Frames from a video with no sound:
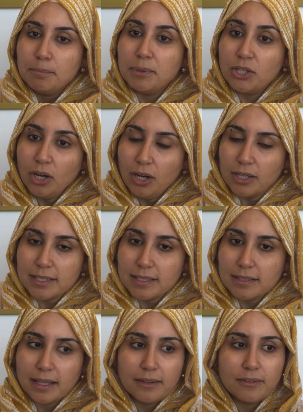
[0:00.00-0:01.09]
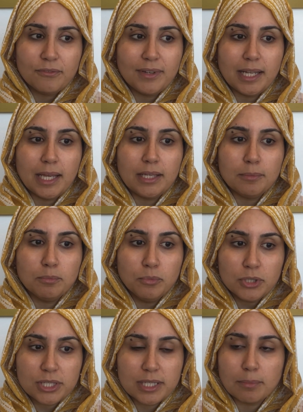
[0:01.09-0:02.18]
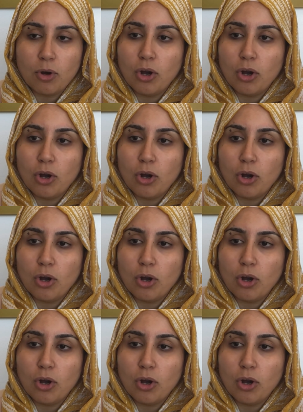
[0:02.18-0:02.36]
Because when a Muslim